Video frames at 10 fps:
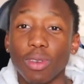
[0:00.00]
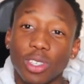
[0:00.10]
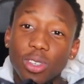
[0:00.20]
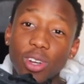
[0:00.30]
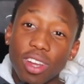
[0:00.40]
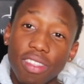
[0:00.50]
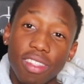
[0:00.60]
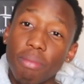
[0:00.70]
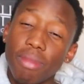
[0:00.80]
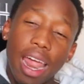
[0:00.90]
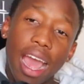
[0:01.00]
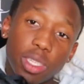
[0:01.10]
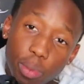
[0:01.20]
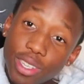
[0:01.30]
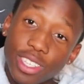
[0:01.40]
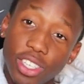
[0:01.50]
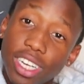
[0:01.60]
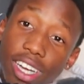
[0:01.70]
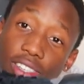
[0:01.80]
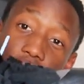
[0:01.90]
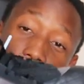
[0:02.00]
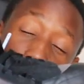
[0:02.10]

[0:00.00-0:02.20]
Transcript: was so good on them that I had to pull the trigger.